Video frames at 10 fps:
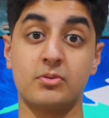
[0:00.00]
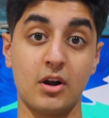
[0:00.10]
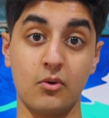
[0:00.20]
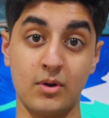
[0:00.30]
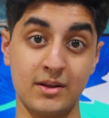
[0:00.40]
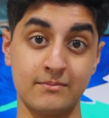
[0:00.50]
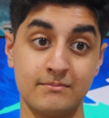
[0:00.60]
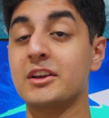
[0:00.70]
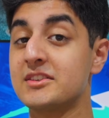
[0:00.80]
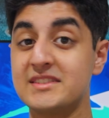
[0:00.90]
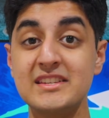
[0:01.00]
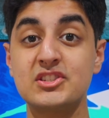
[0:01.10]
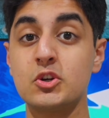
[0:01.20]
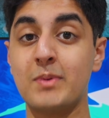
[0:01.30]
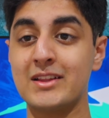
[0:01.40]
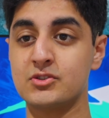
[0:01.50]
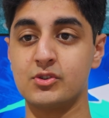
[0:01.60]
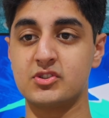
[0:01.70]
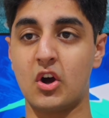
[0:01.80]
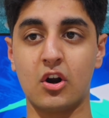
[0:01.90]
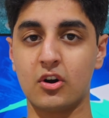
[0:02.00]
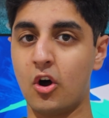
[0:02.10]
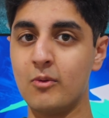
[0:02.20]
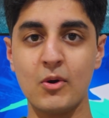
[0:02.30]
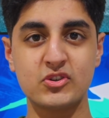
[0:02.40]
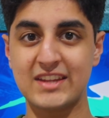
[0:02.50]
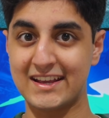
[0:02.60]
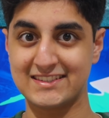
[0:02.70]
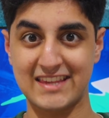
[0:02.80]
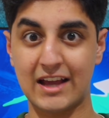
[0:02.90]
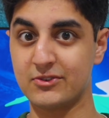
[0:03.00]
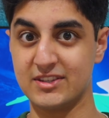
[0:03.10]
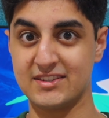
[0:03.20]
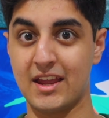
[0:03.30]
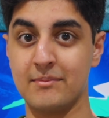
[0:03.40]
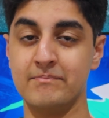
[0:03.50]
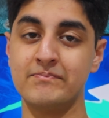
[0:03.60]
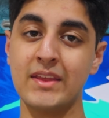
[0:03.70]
Pro, because these two pencils are almost exactly the same.